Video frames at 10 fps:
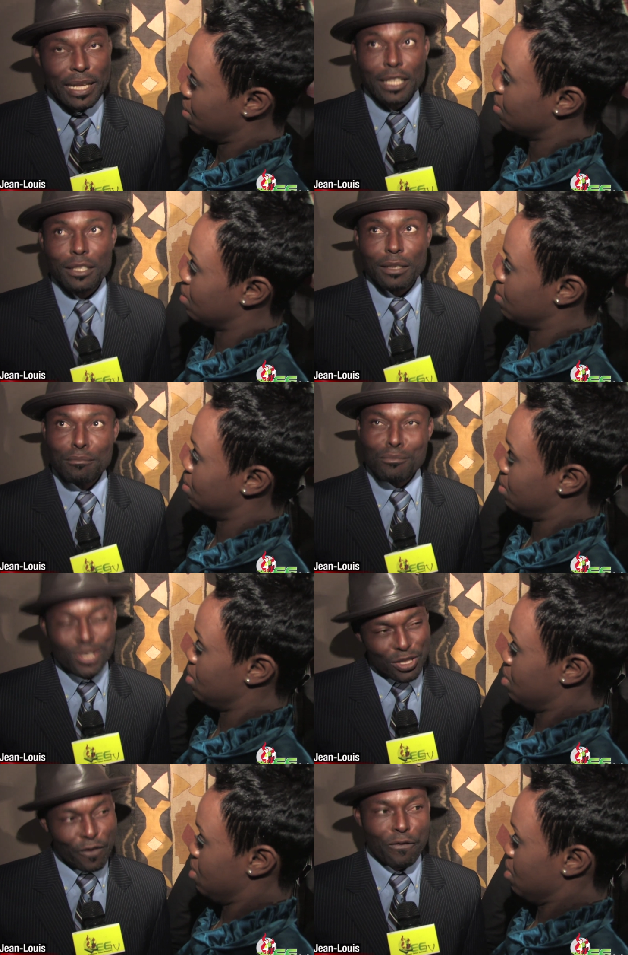Speaker 1: that
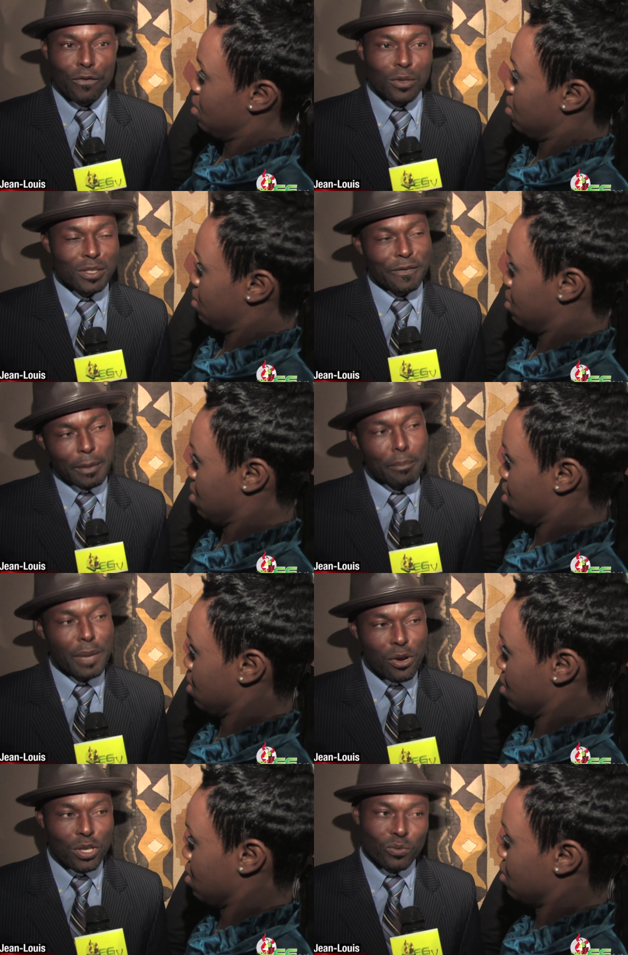most of those
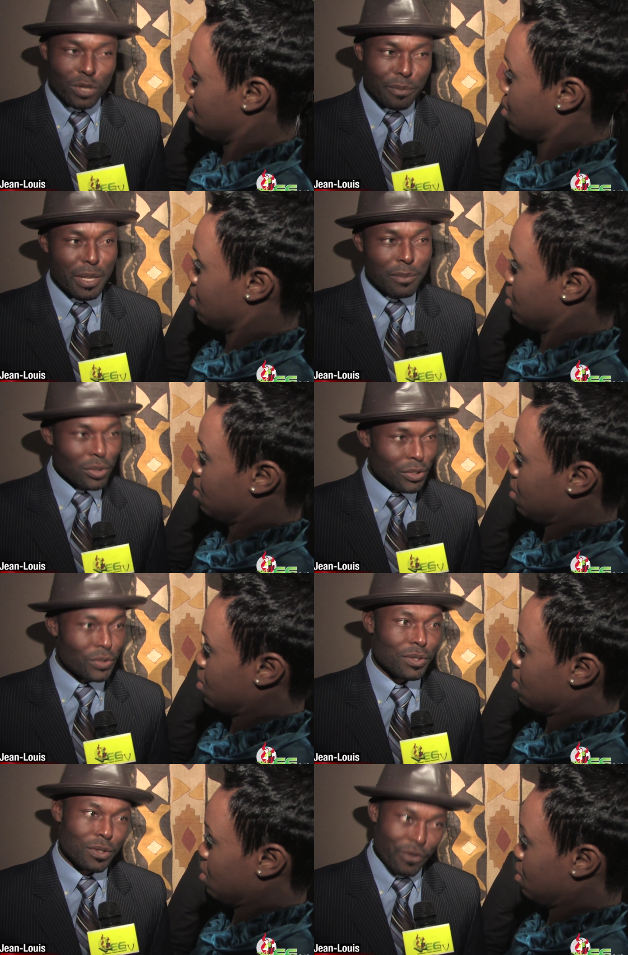filmmakers wouldn't be able
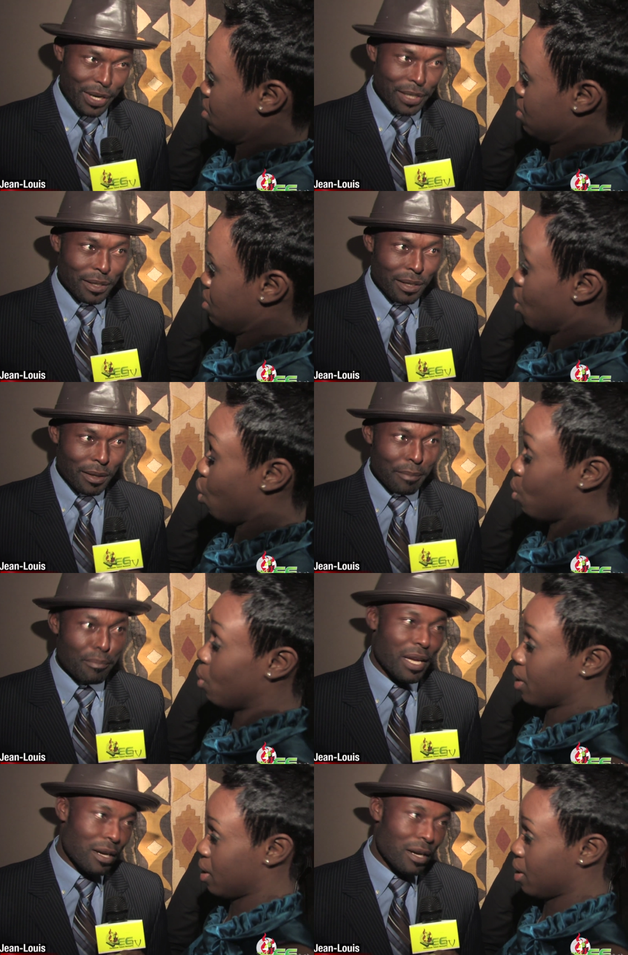to screen oh, okay.